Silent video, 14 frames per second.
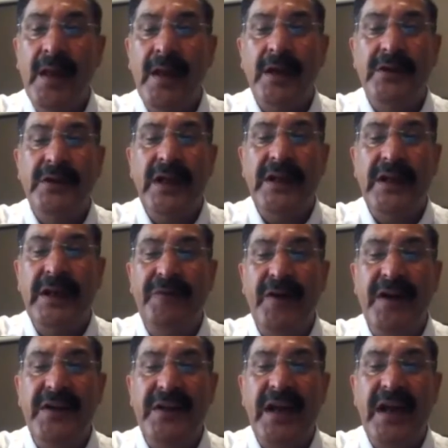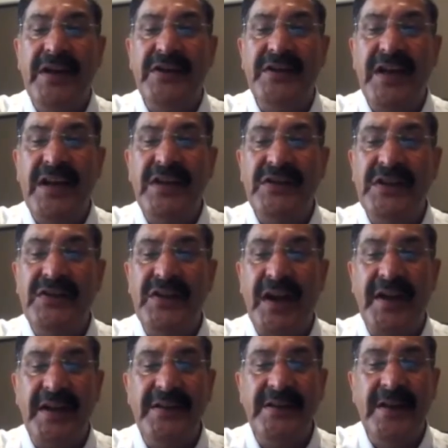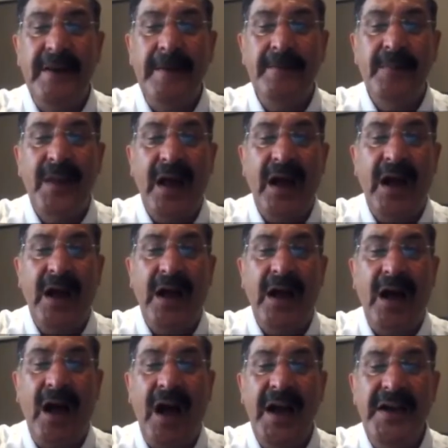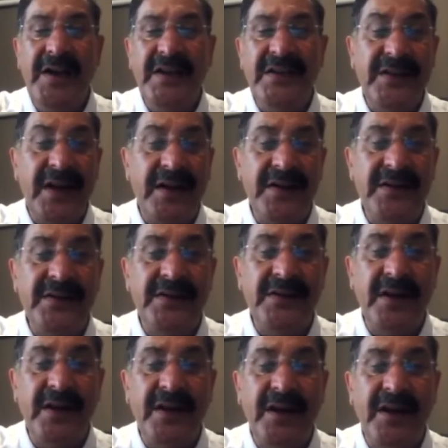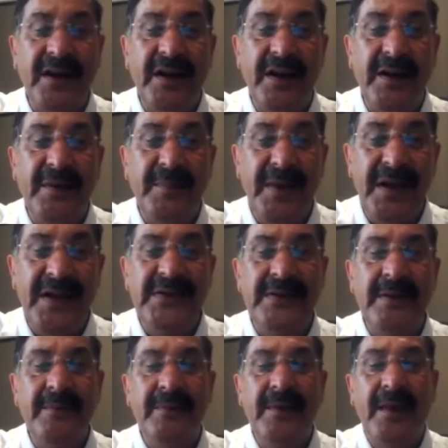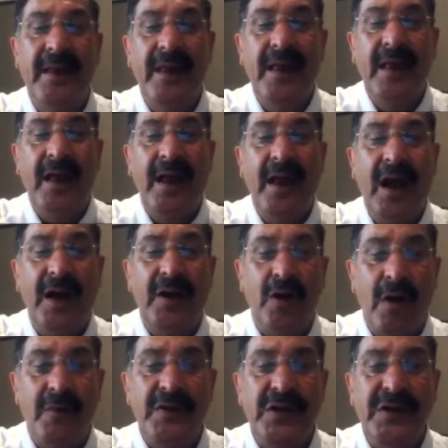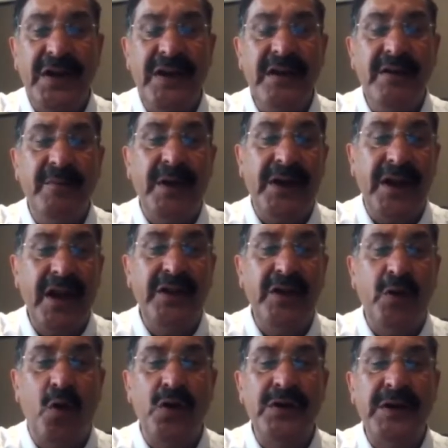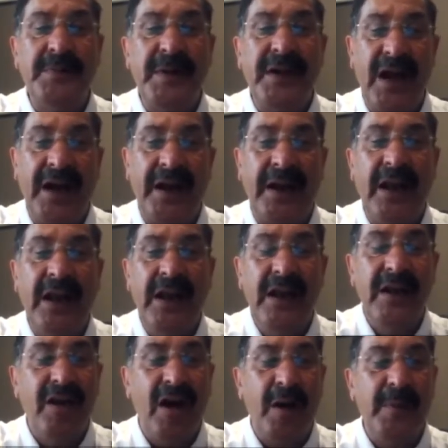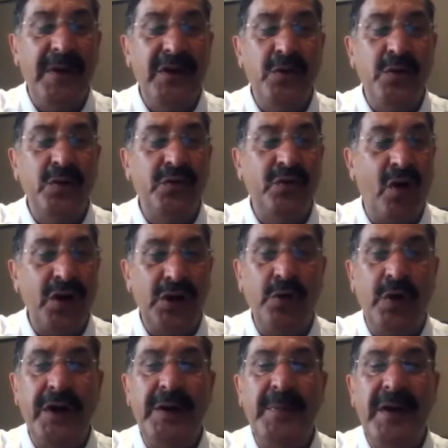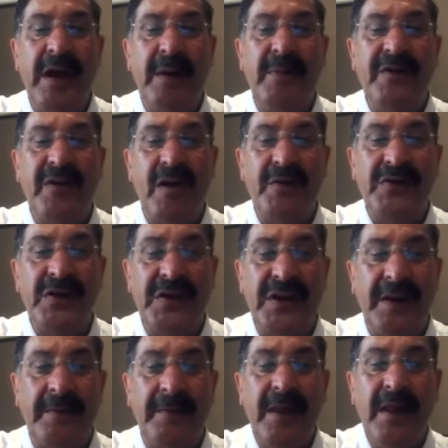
Now, these are the different intensity statins. High intensity statins means atorvastatin, but here the dose is a bit high. Normally you use 40 to 80 milligram atorvastatin.